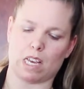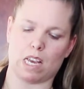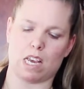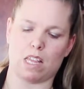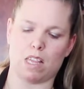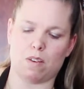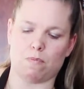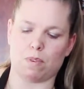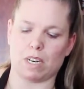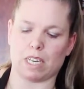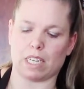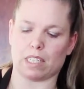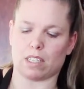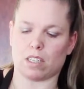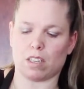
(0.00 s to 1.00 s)
And then when it
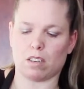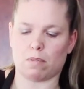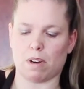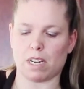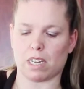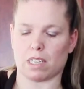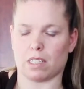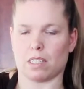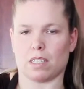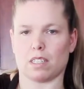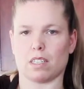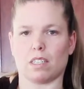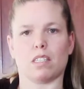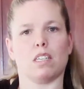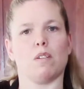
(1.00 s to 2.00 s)
gets to the right
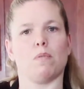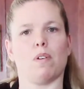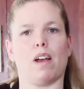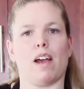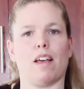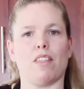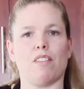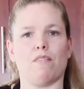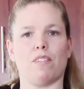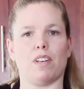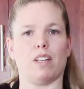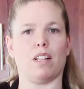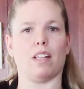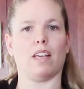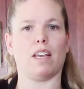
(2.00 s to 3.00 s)
consistency, we'll add the
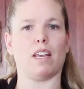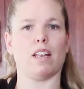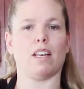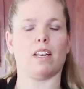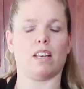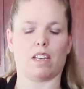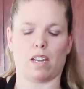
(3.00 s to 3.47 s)
vanilla in.